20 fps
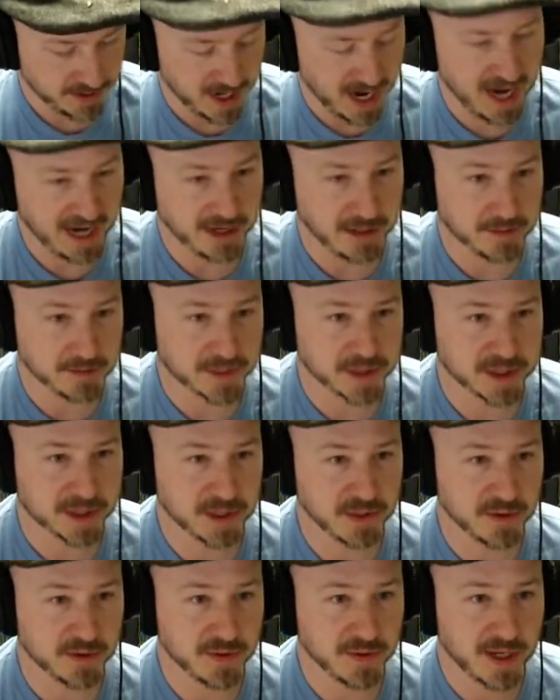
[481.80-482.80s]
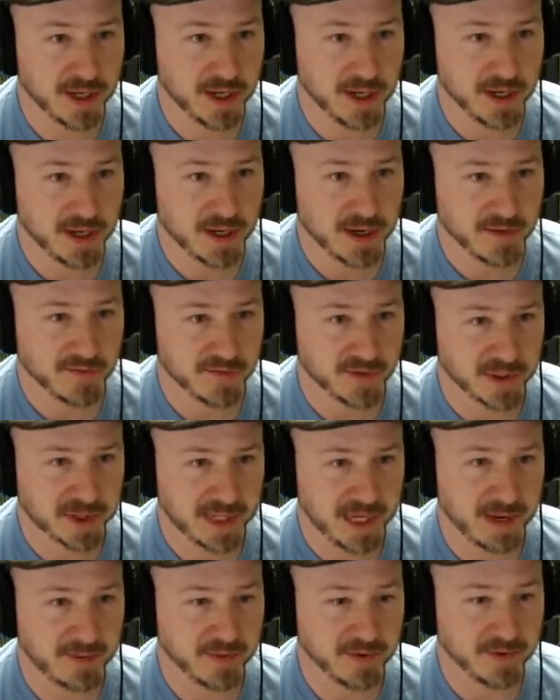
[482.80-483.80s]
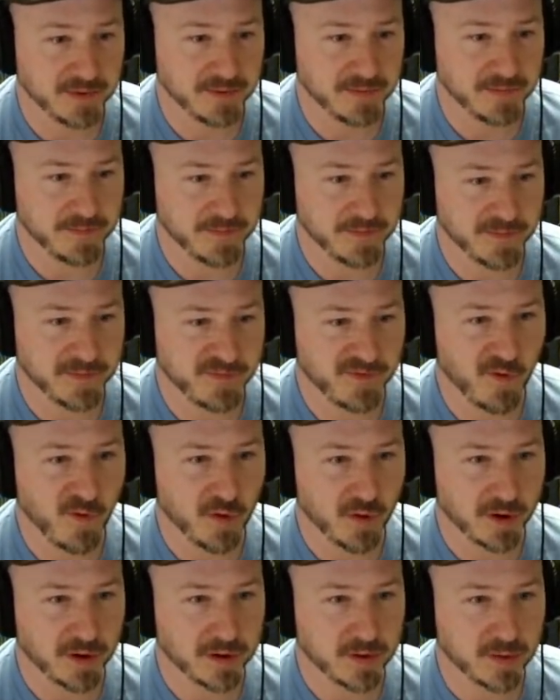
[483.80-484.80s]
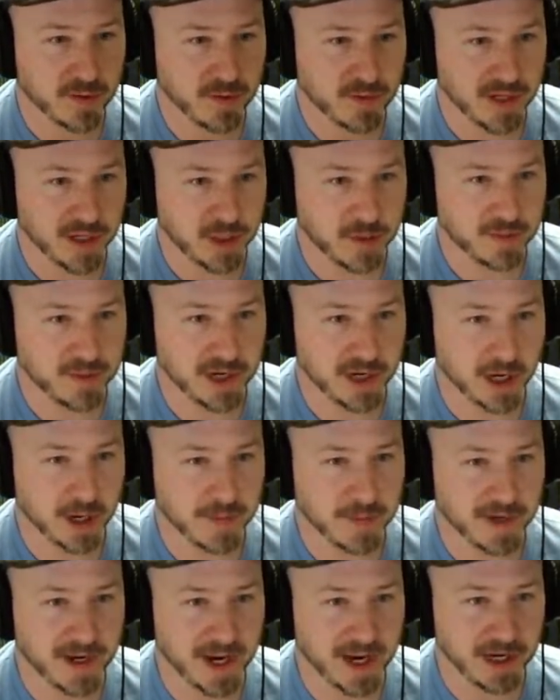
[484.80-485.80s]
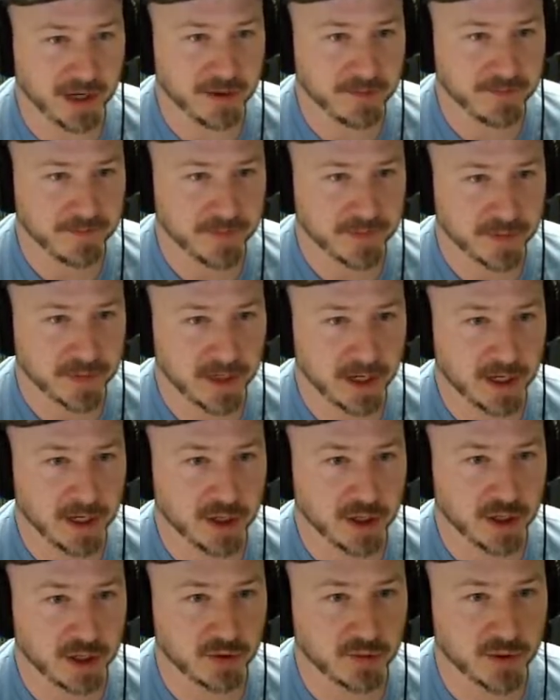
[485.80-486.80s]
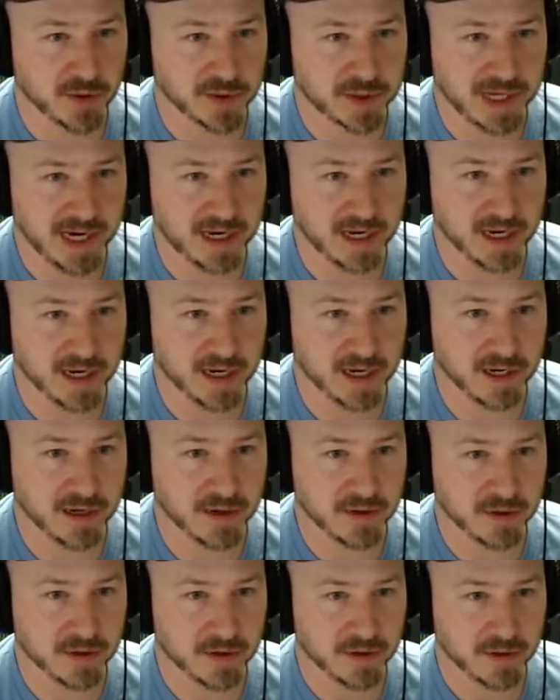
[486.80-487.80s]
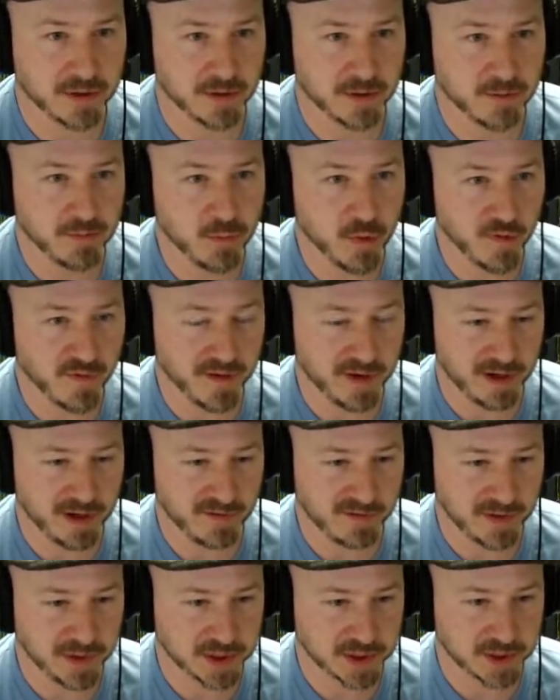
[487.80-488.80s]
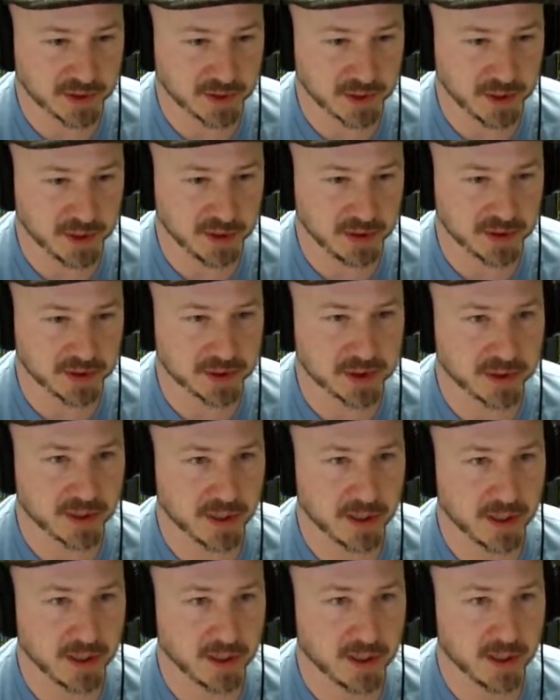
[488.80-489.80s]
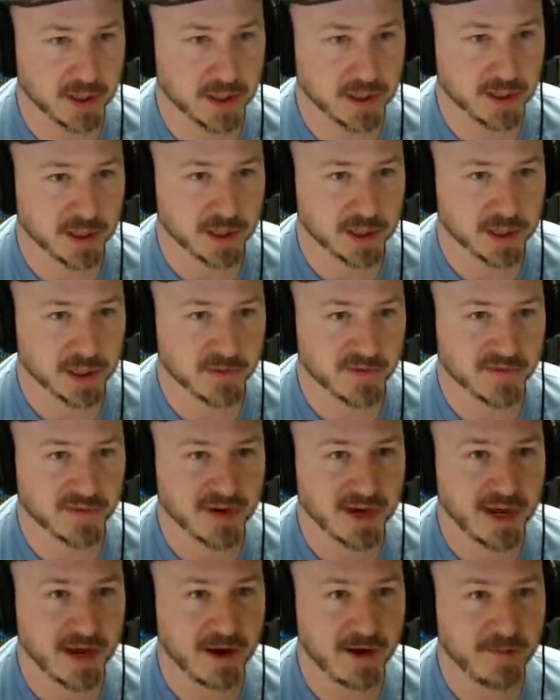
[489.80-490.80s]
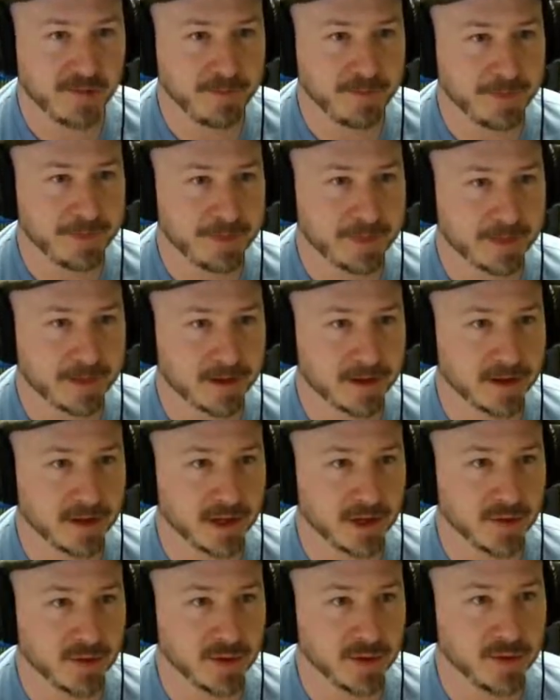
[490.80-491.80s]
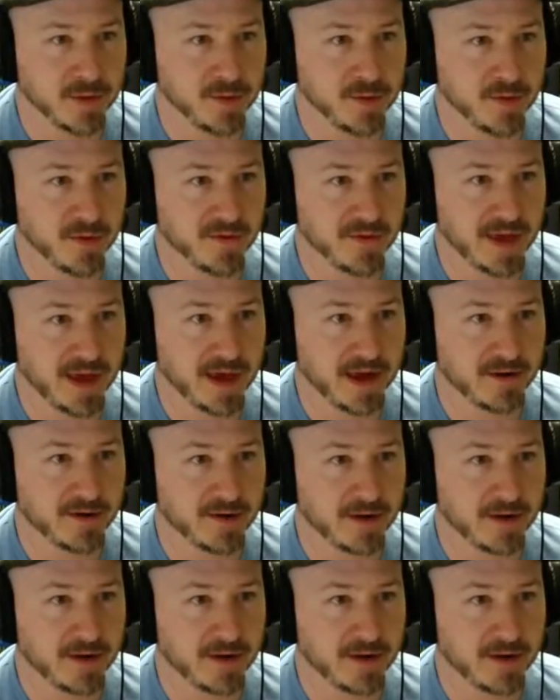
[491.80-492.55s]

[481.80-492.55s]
items. So, for example, 4 will let you pick up an item, and you can rotate it and move it if you so choose. So for now, I think we will move that